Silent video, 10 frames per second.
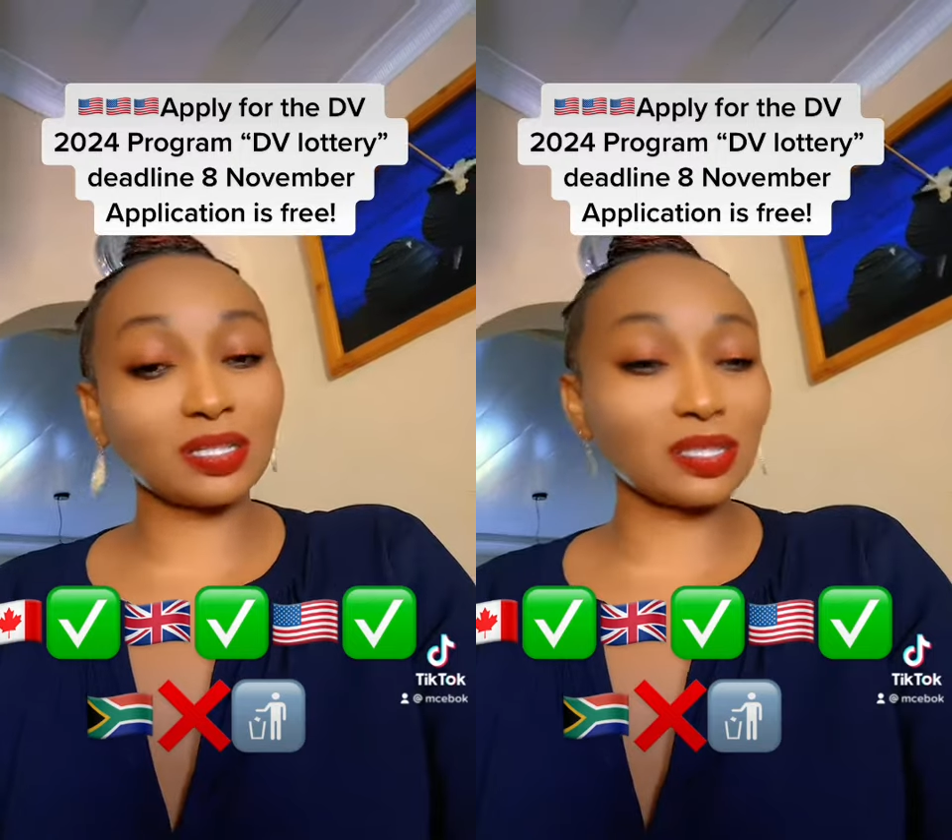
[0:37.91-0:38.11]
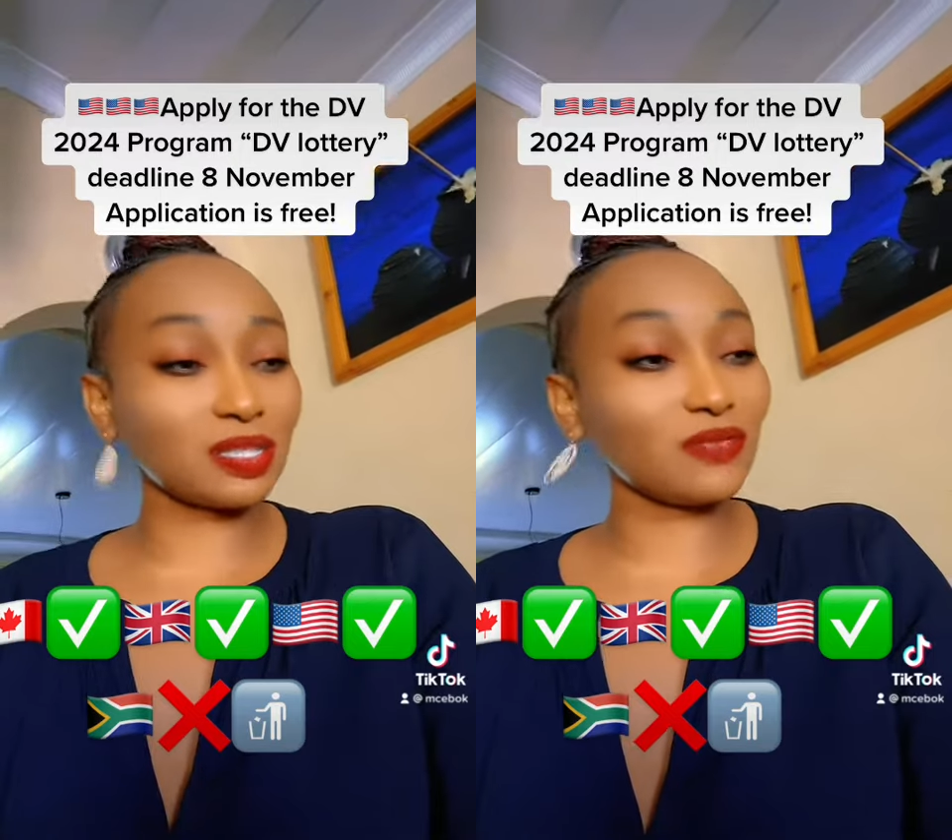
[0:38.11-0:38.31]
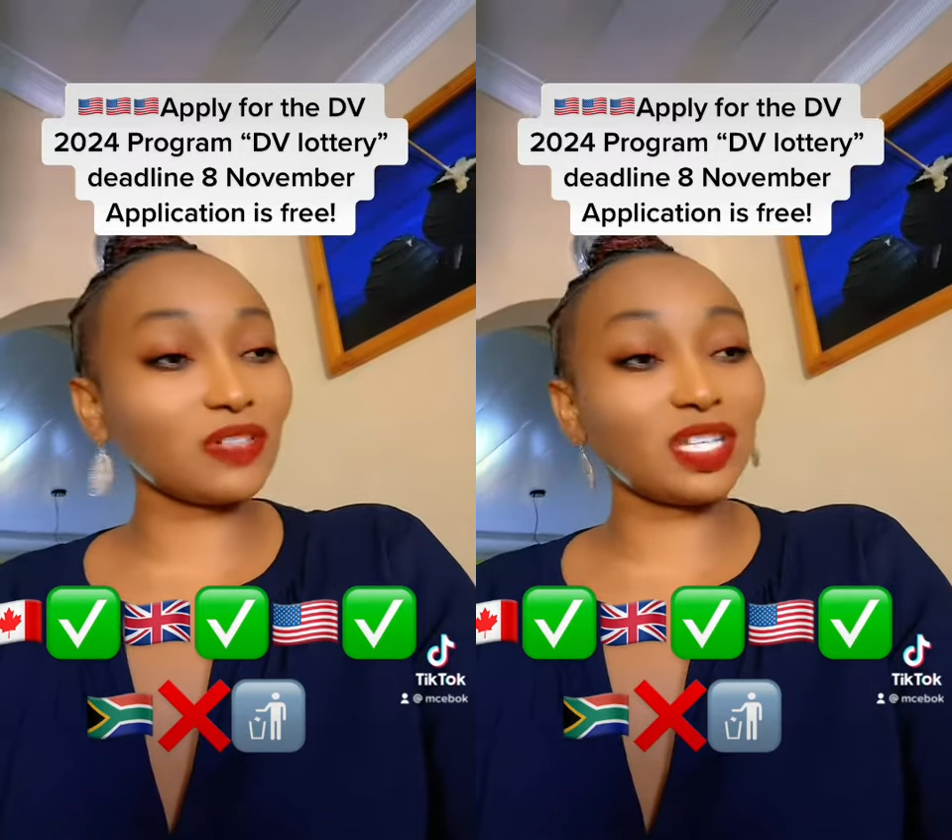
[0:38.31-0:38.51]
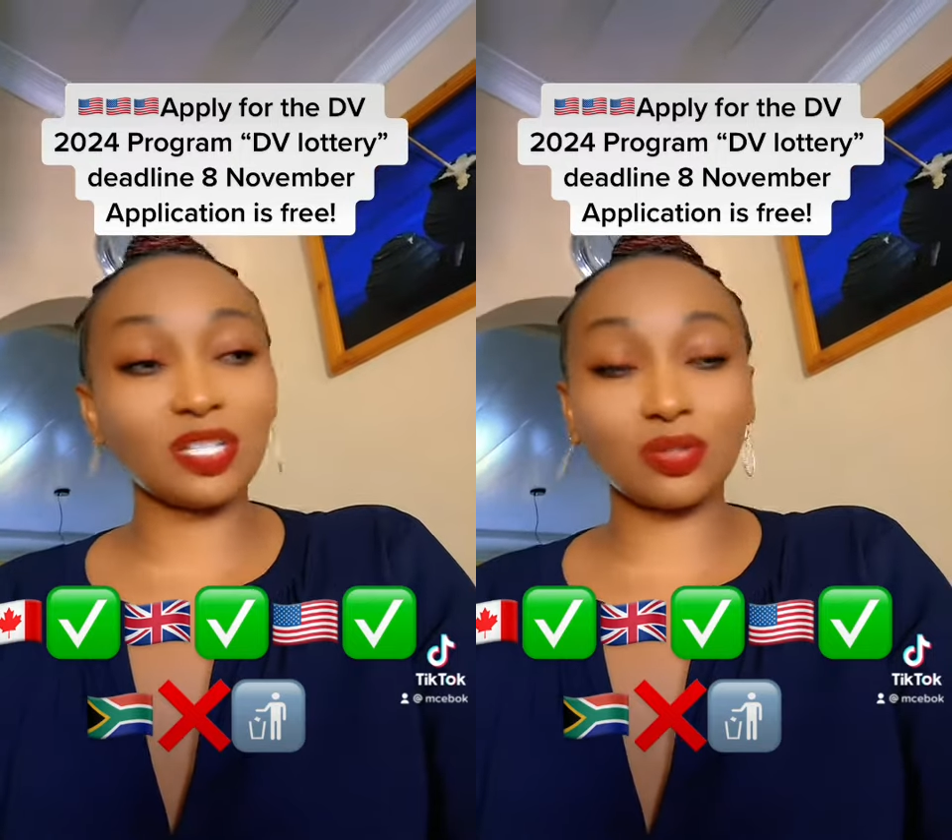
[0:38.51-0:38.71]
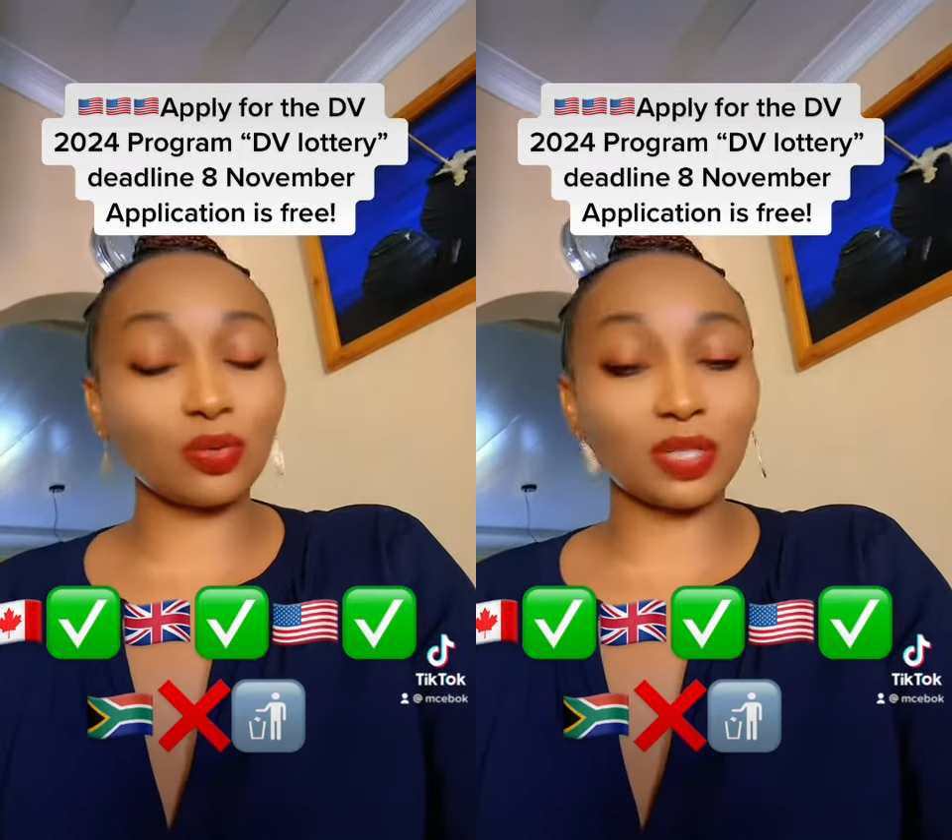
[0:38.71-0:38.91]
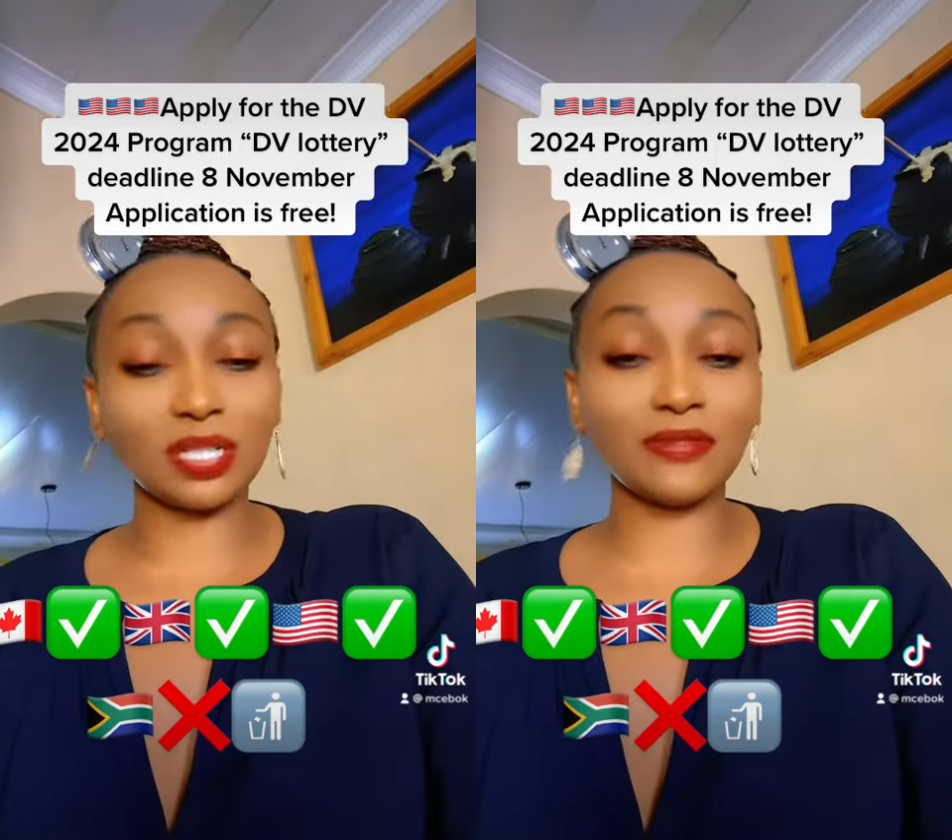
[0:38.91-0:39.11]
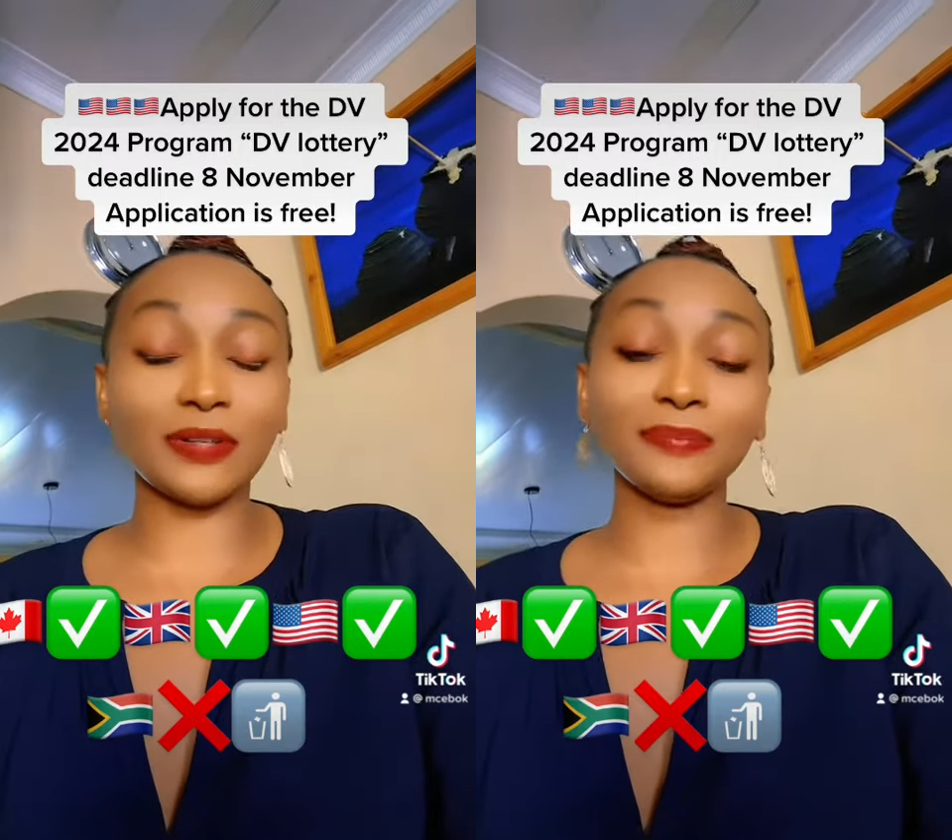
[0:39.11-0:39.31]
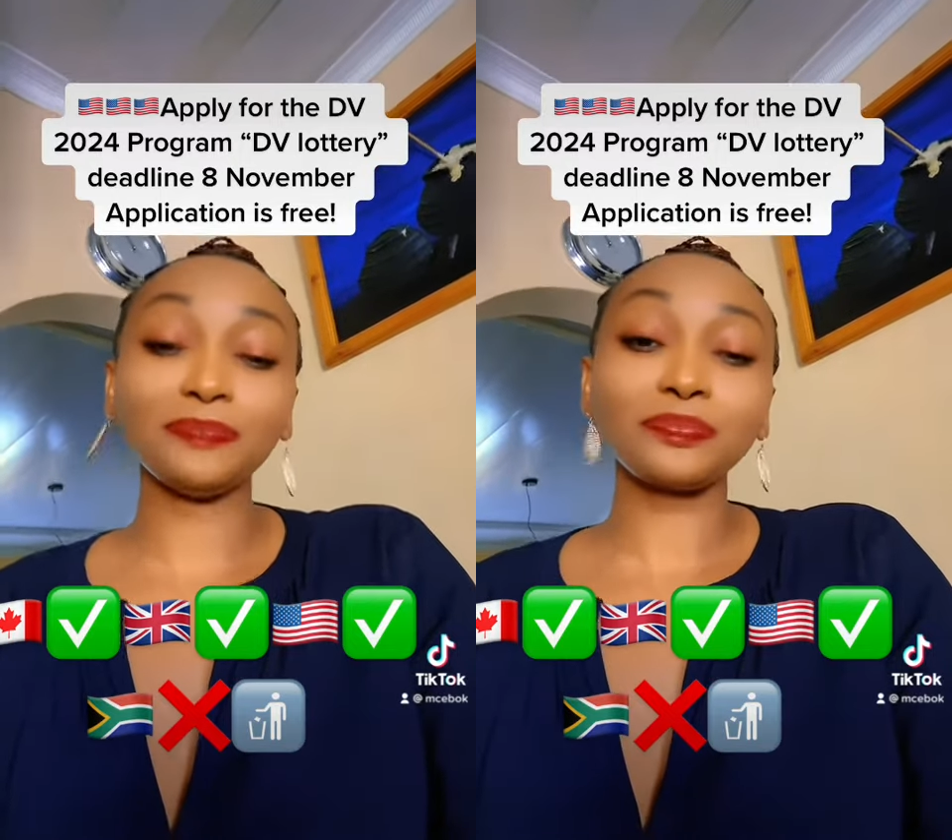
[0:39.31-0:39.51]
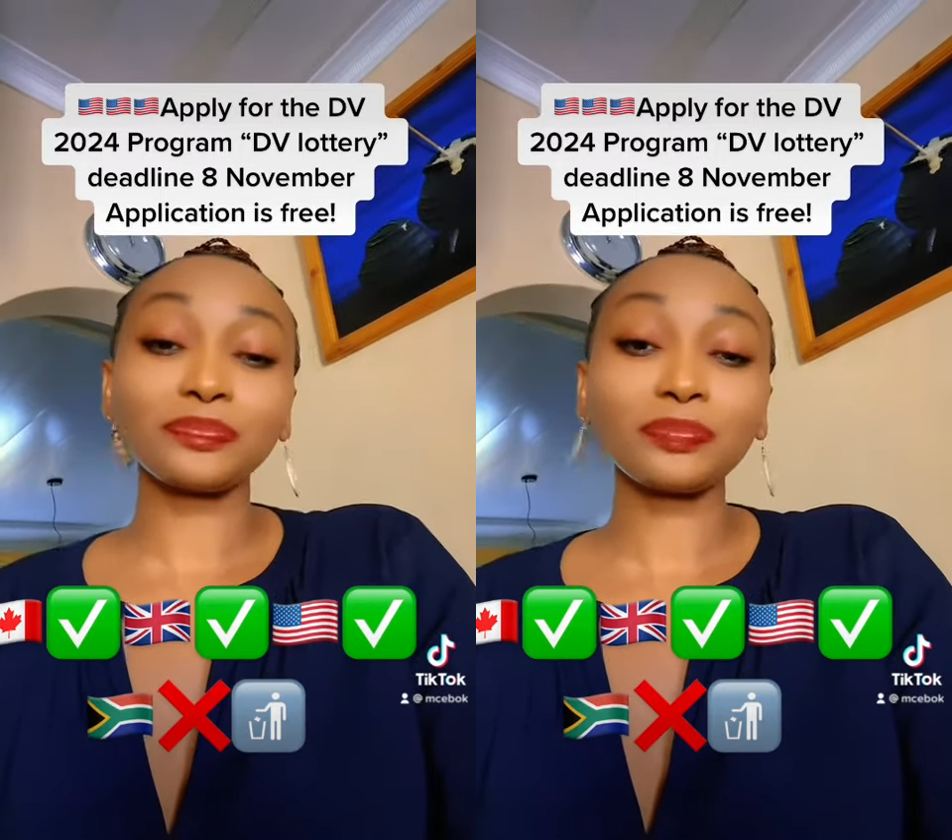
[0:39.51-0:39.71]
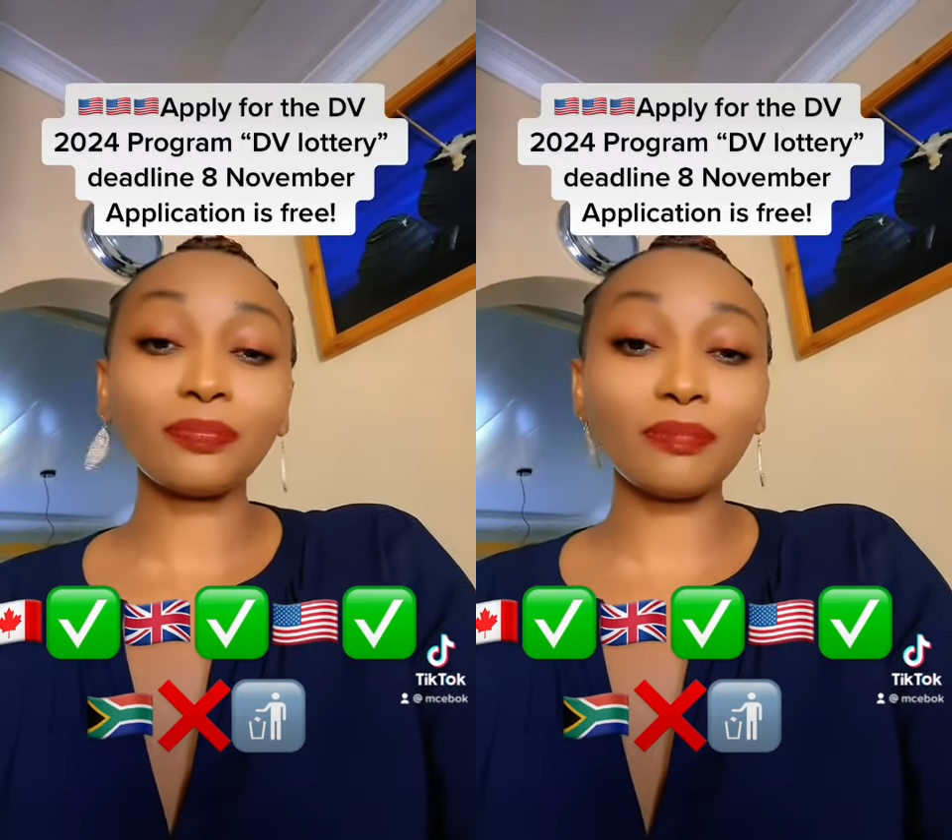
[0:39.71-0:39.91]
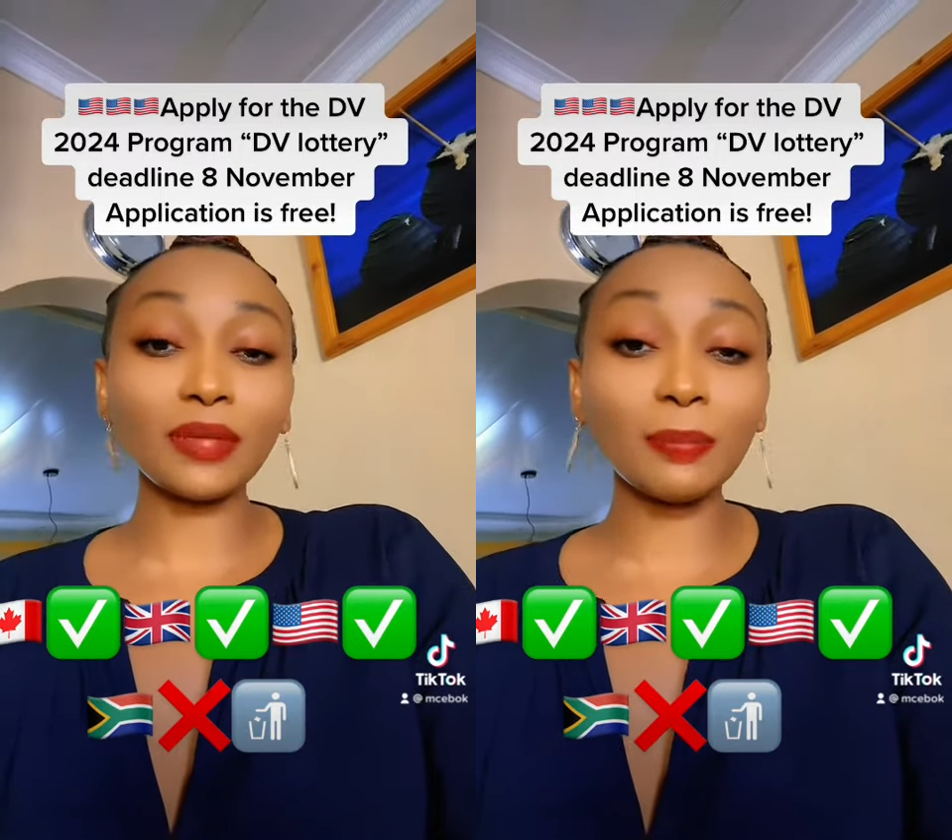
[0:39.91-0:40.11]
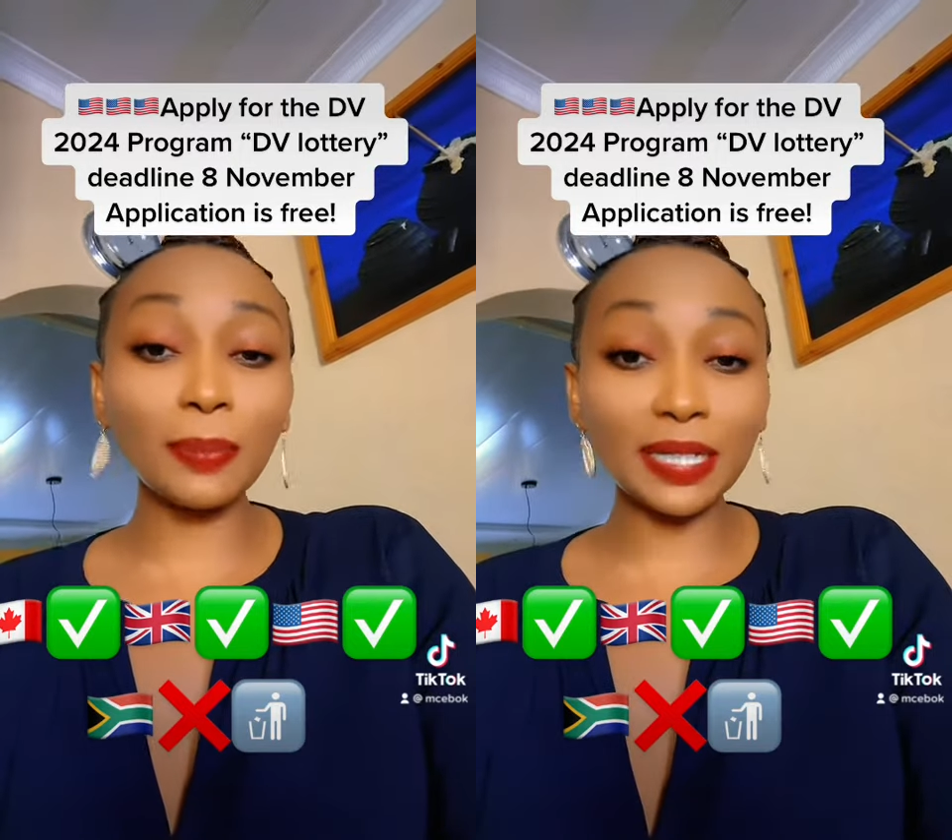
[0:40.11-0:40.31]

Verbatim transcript: certificate or whatever.